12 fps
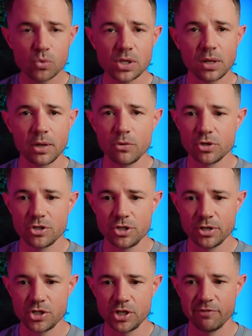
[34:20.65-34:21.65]
allow you to
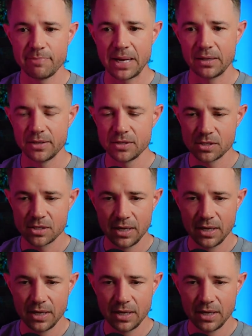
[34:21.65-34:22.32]
achieve balance.